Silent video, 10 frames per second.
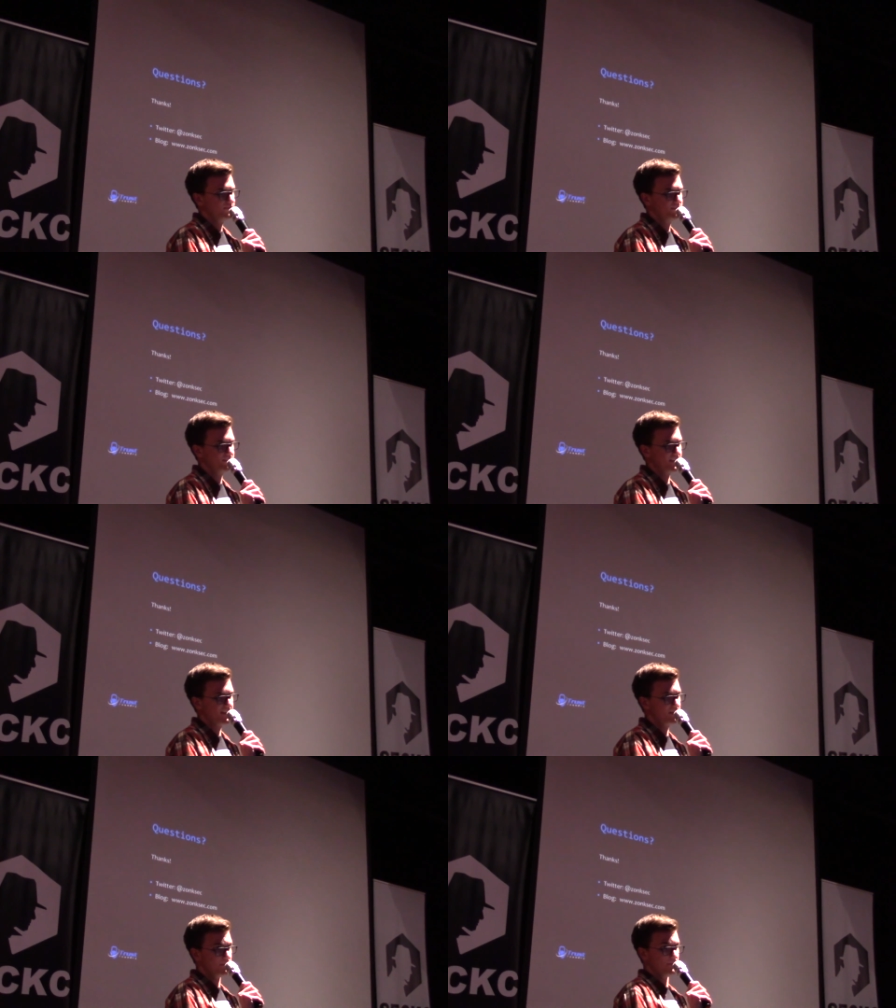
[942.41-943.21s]
Does
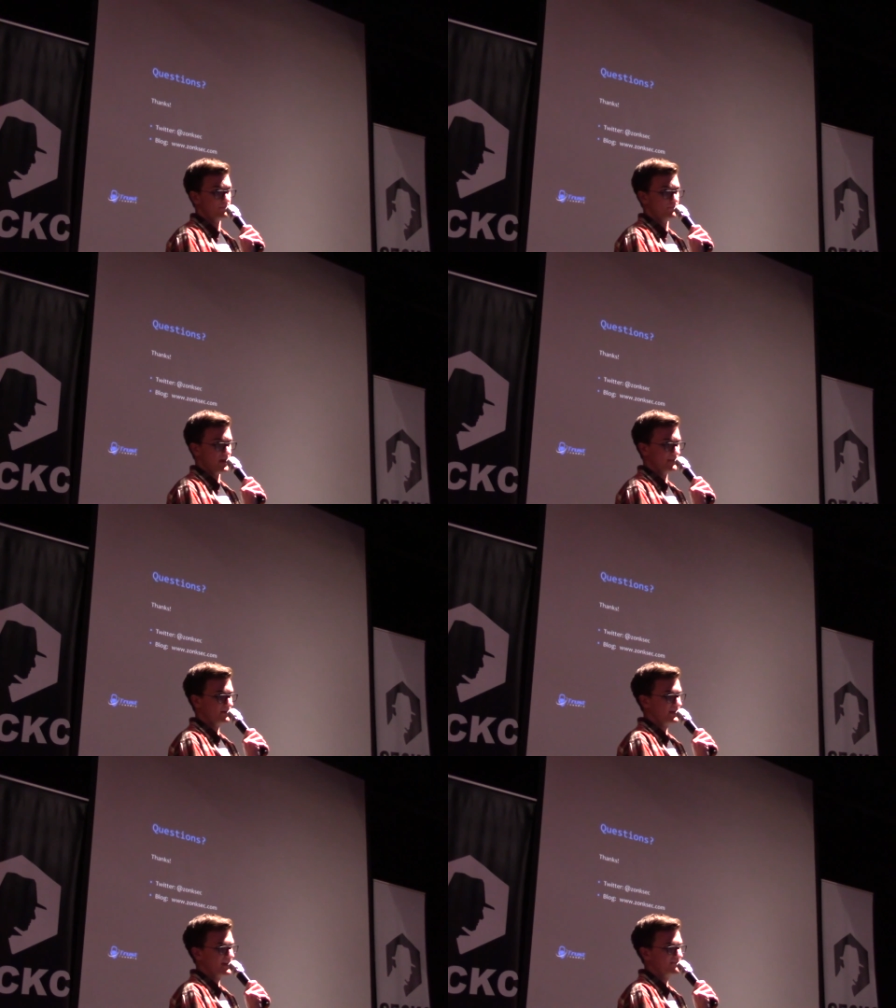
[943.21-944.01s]
any,
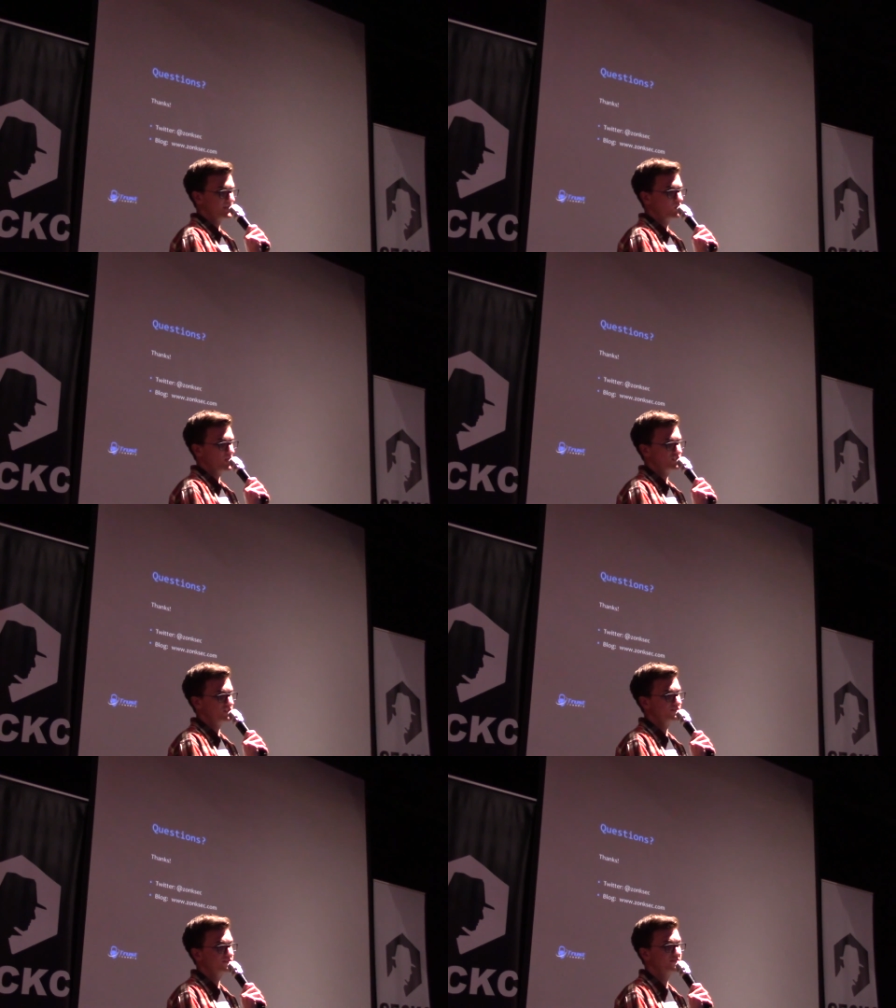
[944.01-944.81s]
anybody have
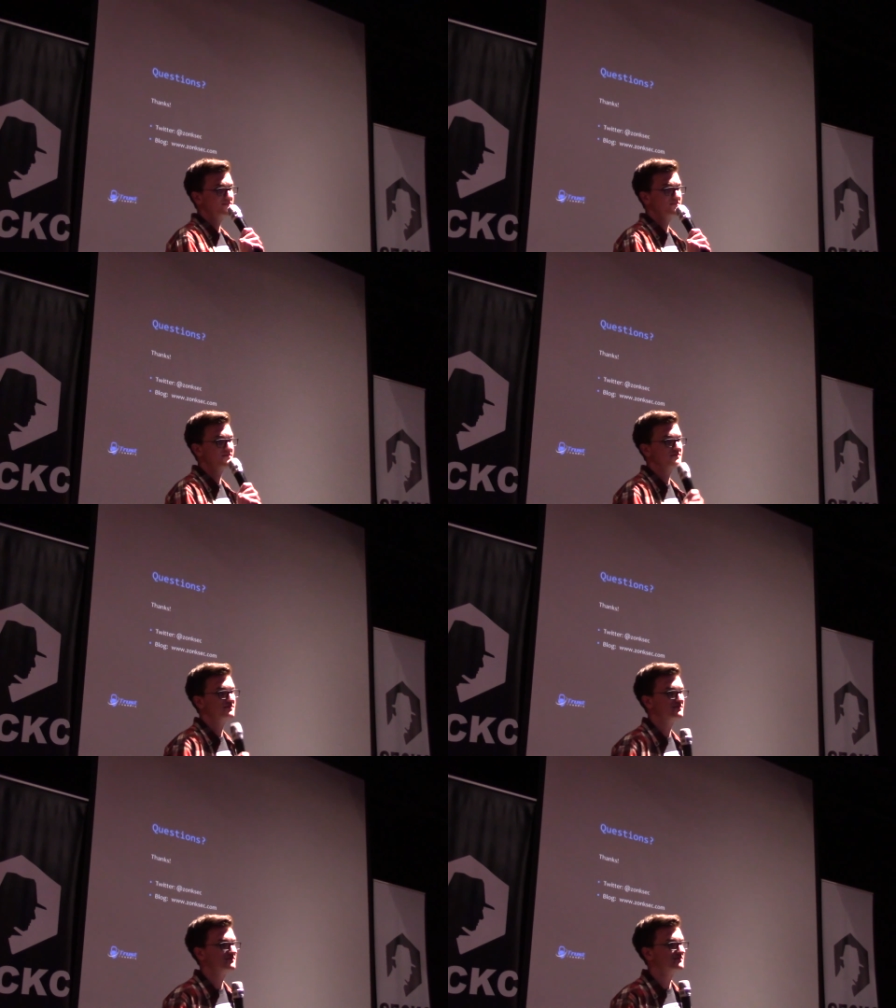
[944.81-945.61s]

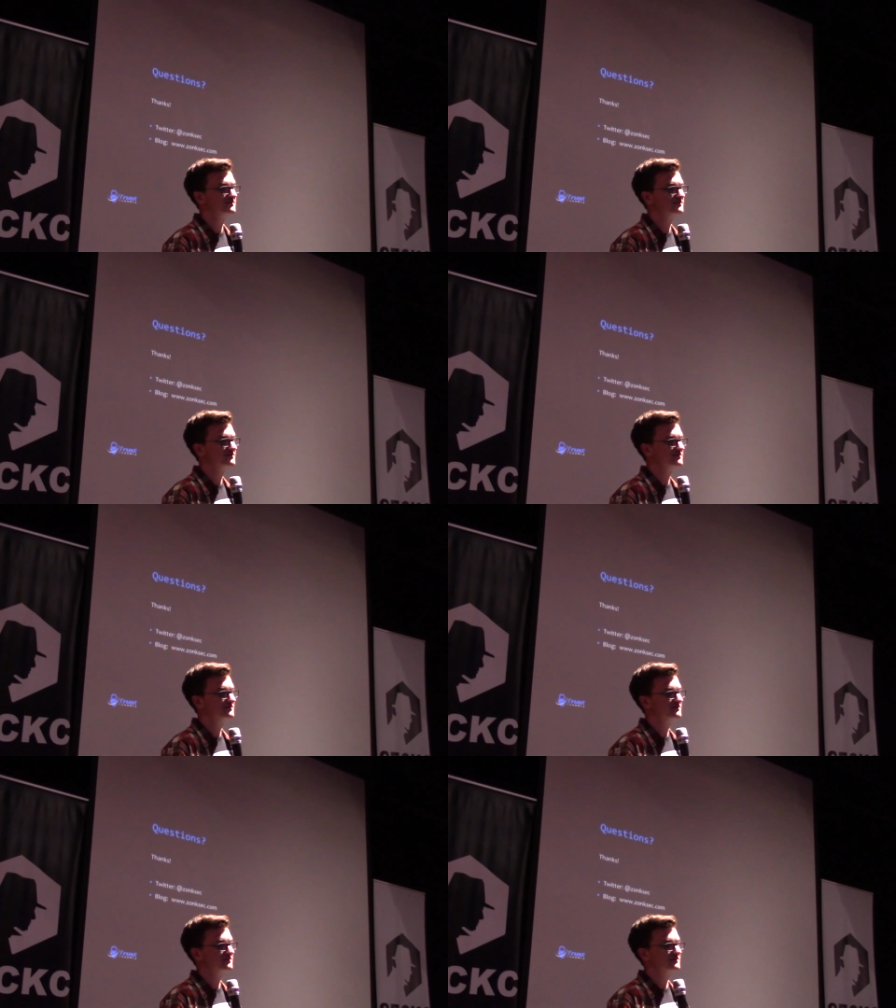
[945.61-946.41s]

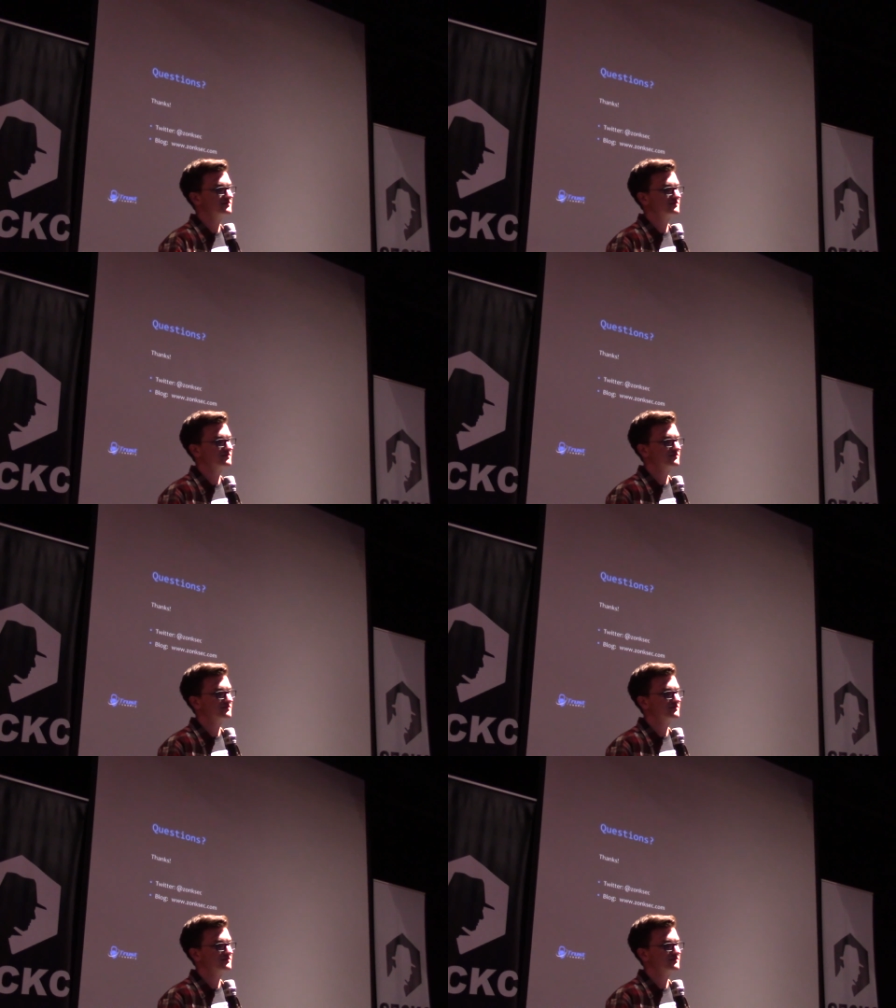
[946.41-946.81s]
any questions?